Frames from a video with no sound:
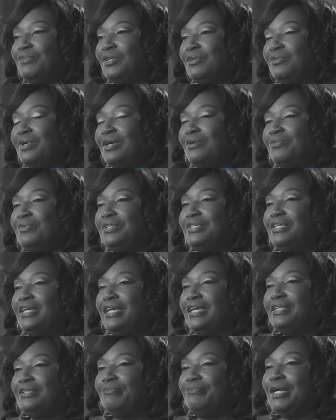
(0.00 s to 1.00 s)
But when I went to
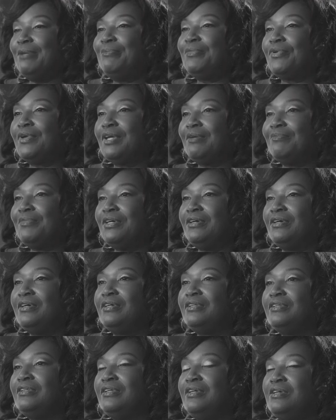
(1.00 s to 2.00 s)
have the mammogram
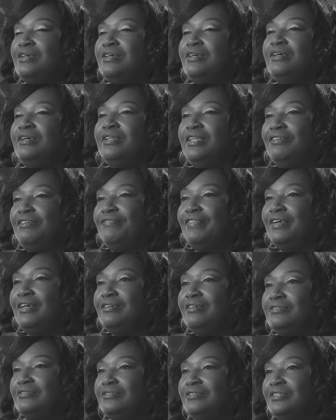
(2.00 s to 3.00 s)
done, they
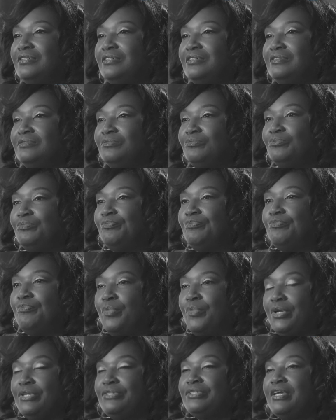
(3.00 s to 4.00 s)
found the
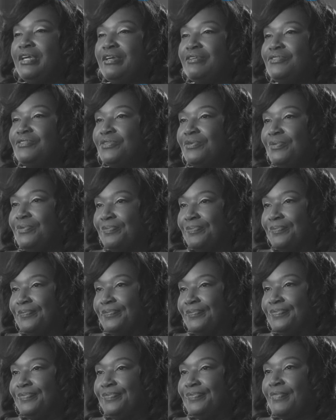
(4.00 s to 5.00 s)
breast cancer.
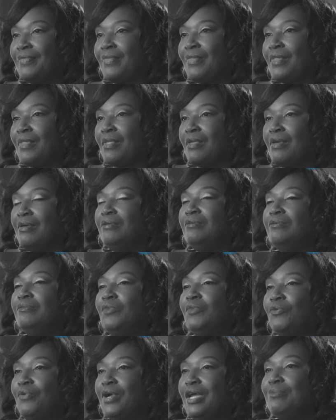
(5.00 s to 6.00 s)

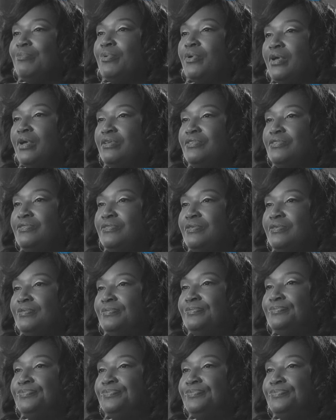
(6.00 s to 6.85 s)
My right breast.